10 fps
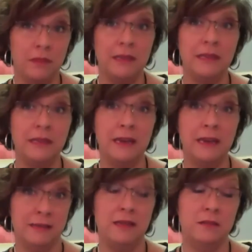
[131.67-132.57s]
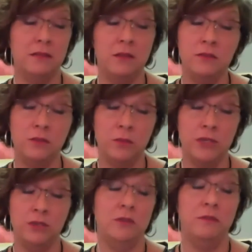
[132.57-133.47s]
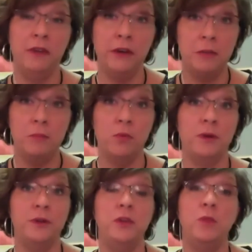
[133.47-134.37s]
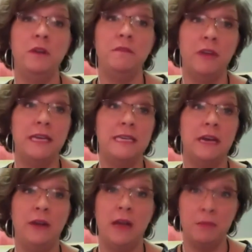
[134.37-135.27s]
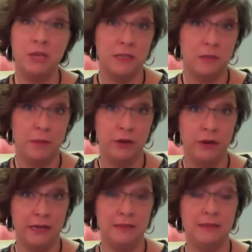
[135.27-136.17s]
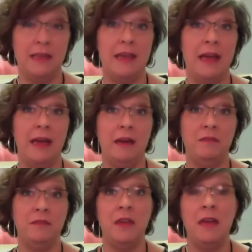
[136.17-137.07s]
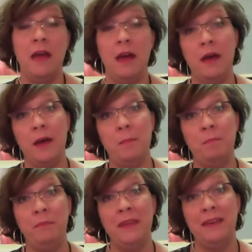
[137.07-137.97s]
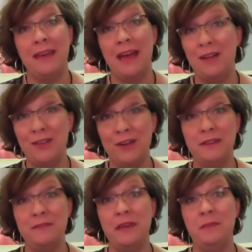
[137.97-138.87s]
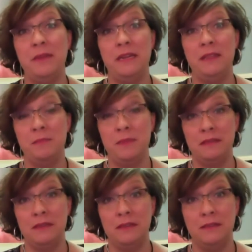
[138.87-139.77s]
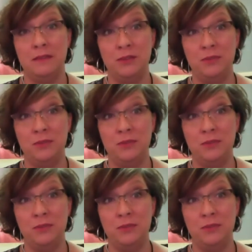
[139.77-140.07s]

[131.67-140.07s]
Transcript: Yes, those questions are very important. You want to find out how much experience they have. How long have they been in the business?